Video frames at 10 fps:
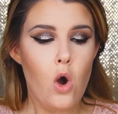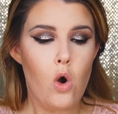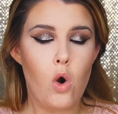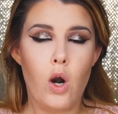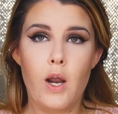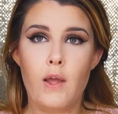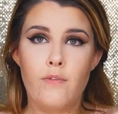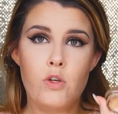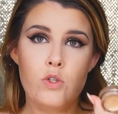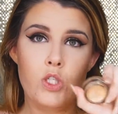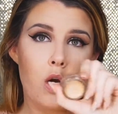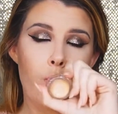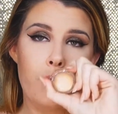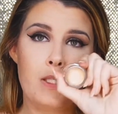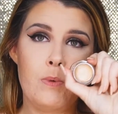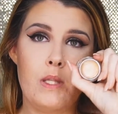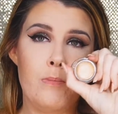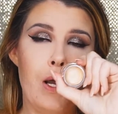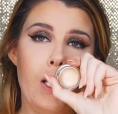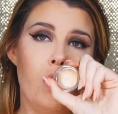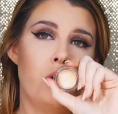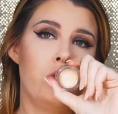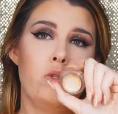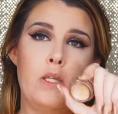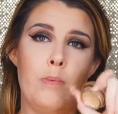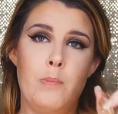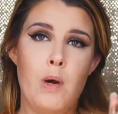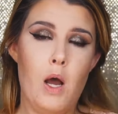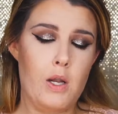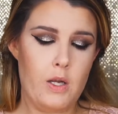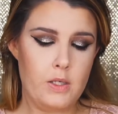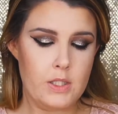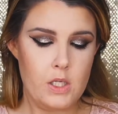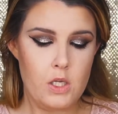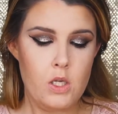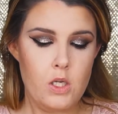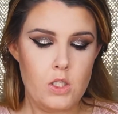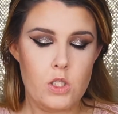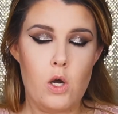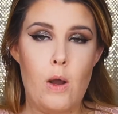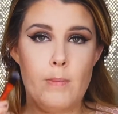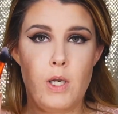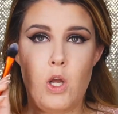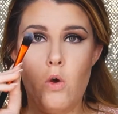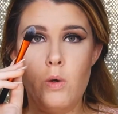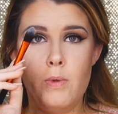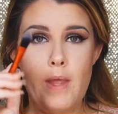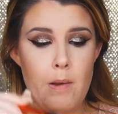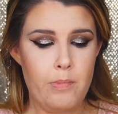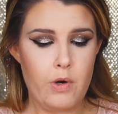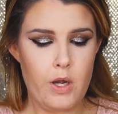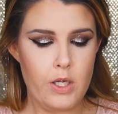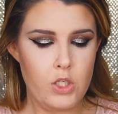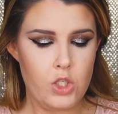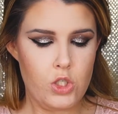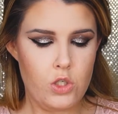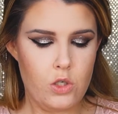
or if you just don't want to spend the money on two separate products. So I'm going to go in with that brush,